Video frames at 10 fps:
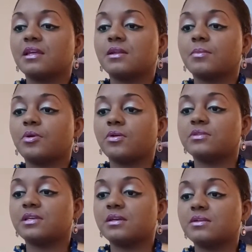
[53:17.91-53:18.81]
in a
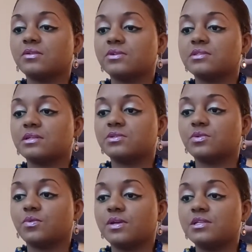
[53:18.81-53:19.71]
particular
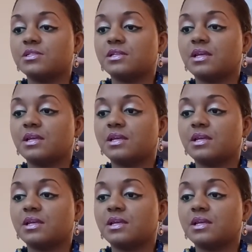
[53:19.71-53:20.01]
situation,